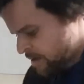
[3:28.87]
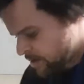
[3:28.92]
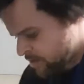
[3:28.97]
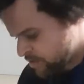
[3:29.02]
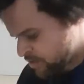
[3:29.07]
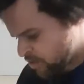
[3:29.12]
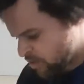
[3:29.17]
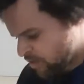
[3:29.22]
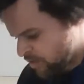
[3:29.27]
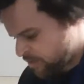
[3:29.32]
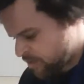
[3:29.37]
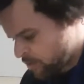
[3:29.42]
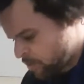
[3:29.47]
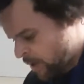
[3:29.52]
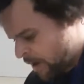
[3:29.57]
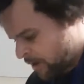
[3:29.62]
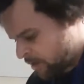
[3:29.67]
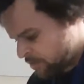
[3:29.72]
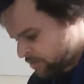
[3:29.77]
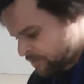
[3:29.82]
sort of,
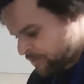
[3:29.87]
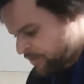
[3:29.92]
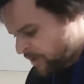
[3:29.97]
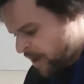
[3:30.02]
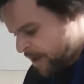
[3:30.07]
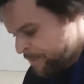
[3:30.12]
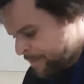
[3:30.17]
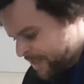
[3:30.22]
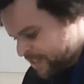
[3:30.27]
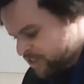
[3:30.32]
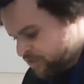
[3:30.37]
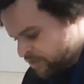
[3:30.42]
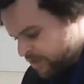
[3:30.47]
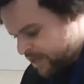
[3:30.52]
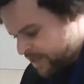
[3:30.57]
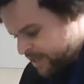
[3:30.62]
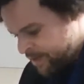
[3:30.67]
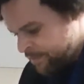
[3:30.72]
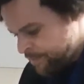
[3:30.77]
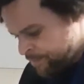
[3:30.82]
well, fine bits
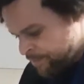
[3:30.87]
really.